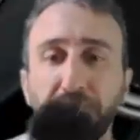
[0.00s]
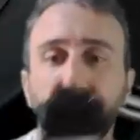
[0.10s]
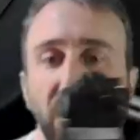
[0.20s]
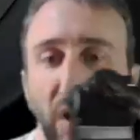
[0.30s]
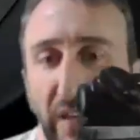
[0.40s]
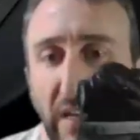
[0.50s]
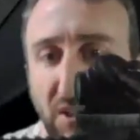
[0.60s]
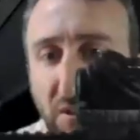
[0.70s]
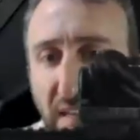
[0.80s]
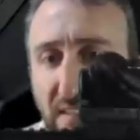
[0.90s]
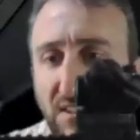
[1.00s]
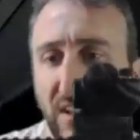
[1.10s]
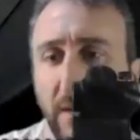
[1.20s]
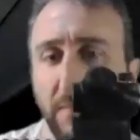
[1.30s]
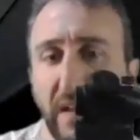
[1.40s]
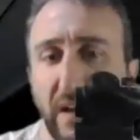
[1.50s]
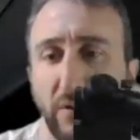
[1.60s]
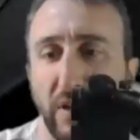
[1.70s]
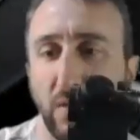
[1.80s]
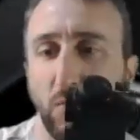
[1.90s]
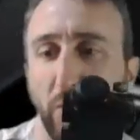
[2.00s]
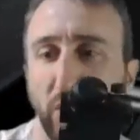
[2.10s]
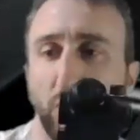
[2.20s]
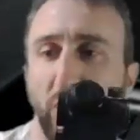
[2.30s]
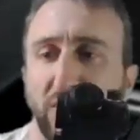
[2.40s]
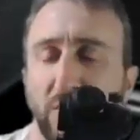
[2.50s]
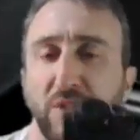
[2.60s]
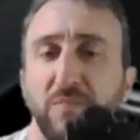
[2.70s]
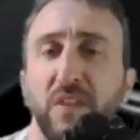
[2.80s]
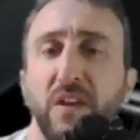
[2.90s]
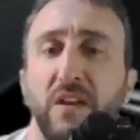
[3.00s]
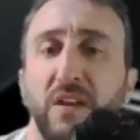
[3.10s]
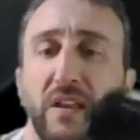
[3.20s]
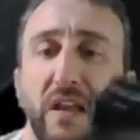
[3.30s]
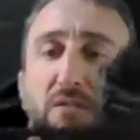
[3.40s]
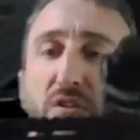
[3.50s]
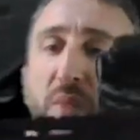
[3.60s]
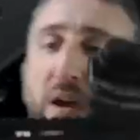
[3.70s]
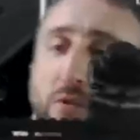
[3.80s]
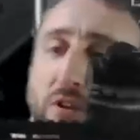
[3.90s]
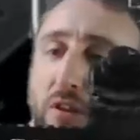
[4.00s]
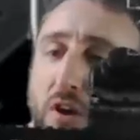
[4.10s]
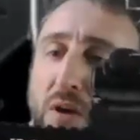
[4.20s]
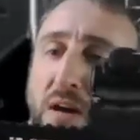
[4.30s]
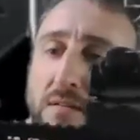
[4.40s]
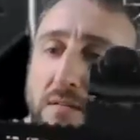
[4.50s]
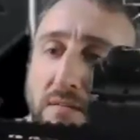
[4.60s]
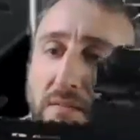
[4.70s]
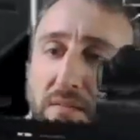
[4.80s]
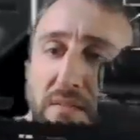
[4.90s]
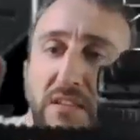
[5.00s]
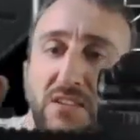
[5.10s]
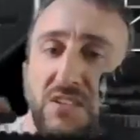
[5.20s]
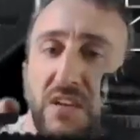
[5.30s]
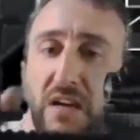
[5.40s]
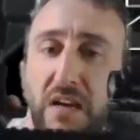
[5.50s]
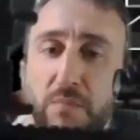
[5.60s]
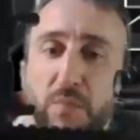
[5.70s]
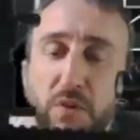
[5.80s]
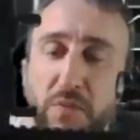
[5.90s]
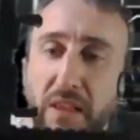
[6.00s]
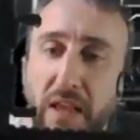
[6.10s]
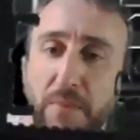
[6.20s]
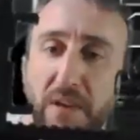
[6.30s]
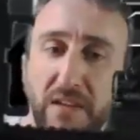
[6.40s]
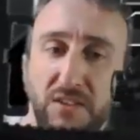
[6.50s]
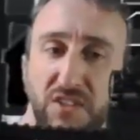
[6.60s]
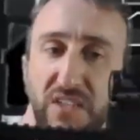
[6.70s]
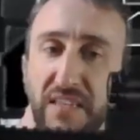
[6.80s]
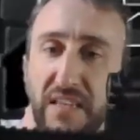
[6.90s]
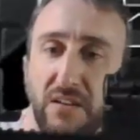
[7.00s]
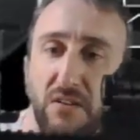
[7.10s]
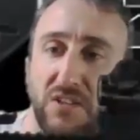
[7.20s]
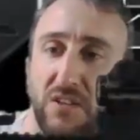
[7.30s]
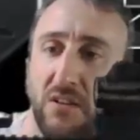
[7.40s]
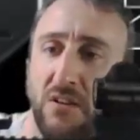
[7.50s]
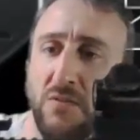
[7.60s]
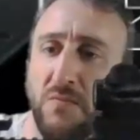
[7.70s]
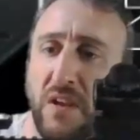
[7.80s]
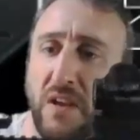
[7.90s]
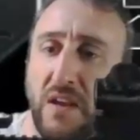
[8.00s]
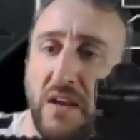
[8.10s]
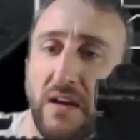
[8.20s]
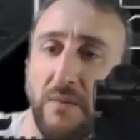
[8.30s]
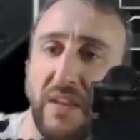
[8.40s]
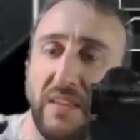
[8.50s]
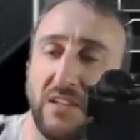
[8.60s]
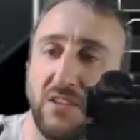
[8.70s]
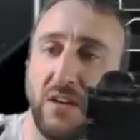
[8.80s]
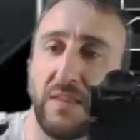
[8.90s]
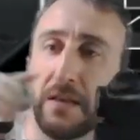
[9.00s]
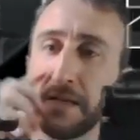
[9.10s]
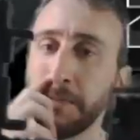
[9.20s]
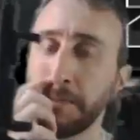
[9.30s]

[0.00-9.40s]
Okay, so that's set up now in what we call red dot mode. Now you may want to lower this bottom clamp here just to get that nice and low, and then tighten that in.